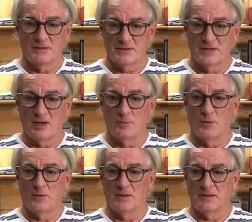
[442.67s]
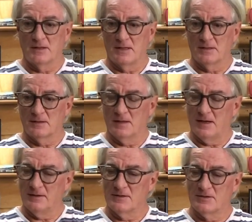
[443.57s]
skateboarding that
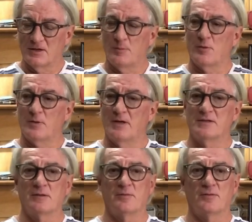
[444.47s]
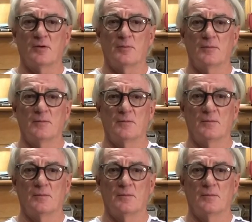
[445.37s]
kind of separates it from